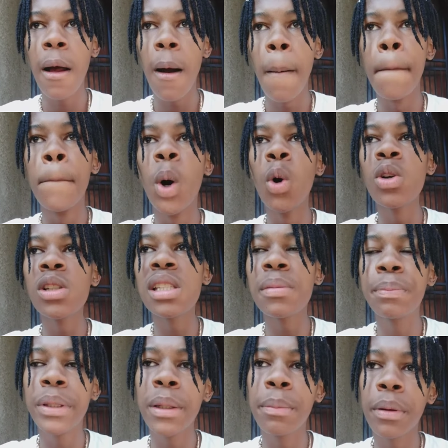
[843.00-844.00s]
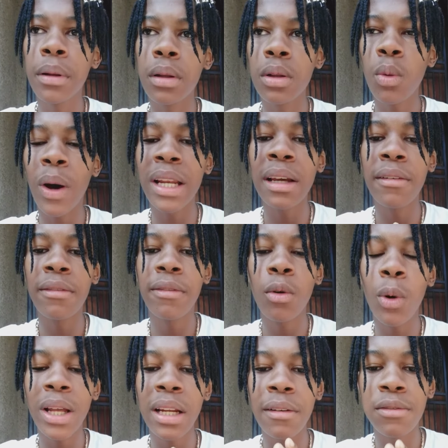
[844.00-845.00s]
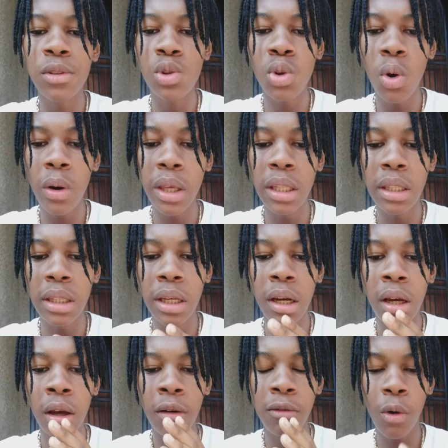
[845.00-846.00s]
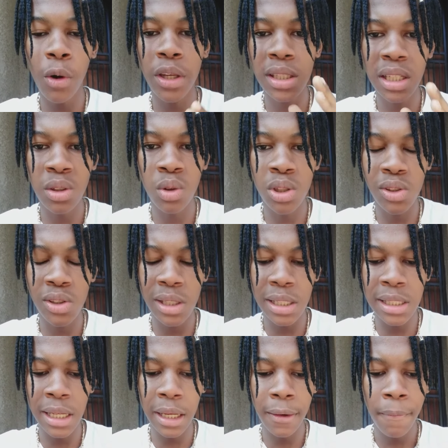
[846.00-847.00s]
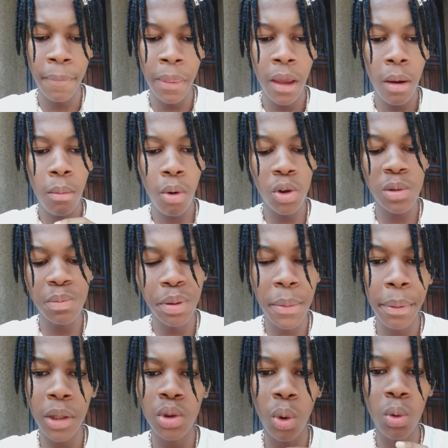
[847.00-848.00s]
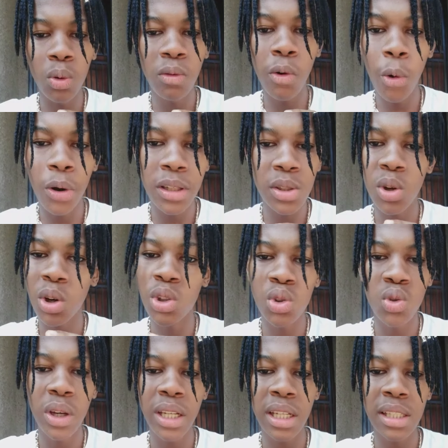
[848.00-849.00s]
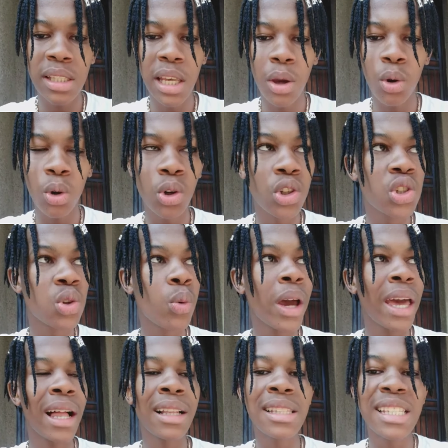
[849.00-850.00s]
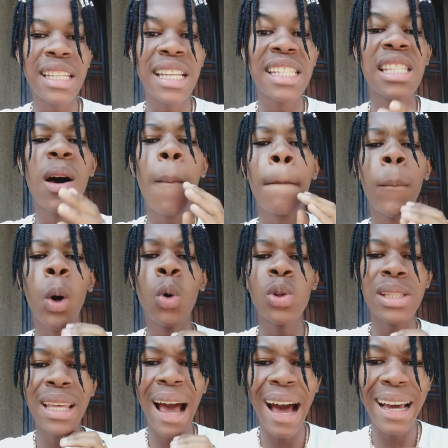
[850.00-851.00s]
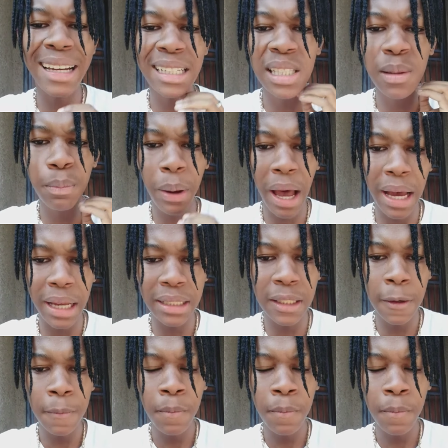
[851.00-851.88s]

most people, what I've saw in the forex industry is that most people don't focus on trading psychology, where else is the most hardest part